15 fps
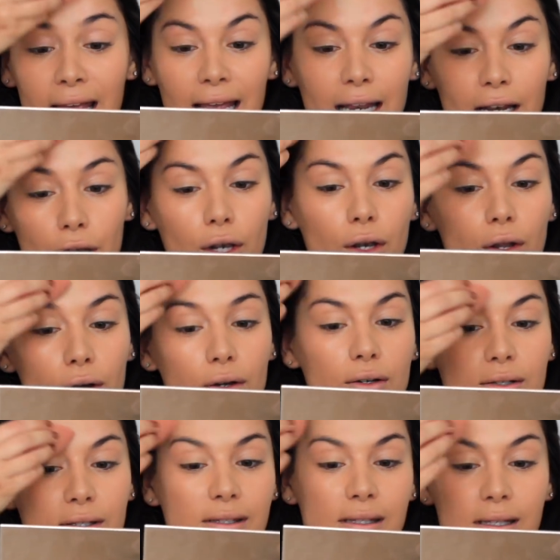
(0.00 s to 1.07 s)
It
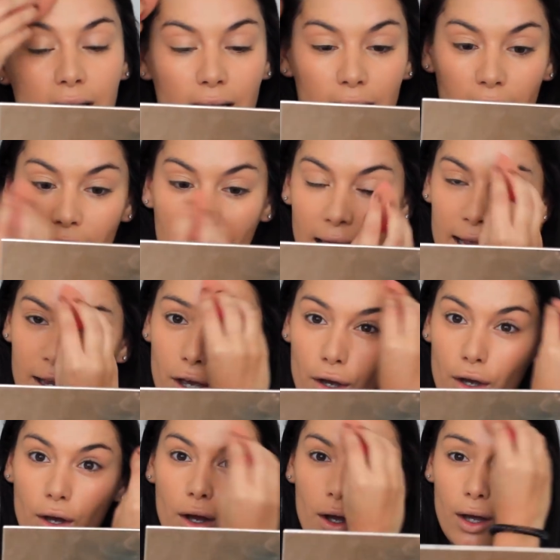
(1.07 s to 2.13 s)
looks like
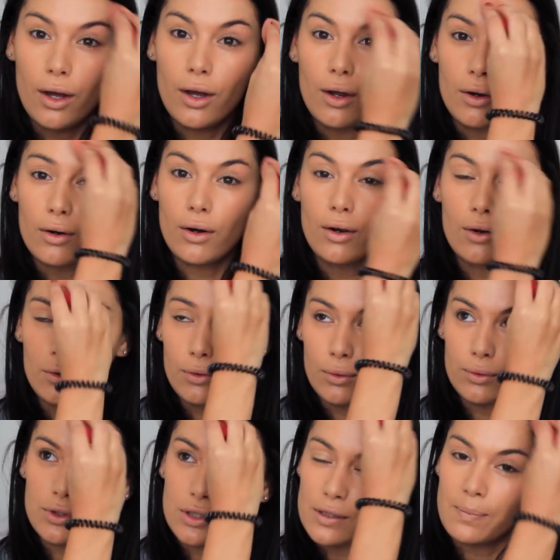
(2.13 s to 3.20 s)
a
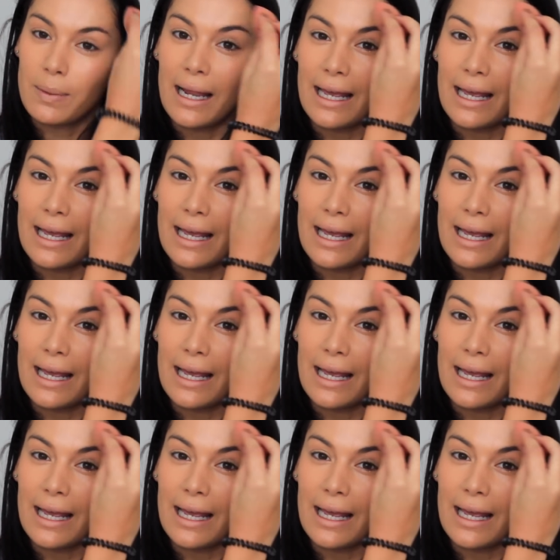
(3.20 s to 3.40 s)
gorgeous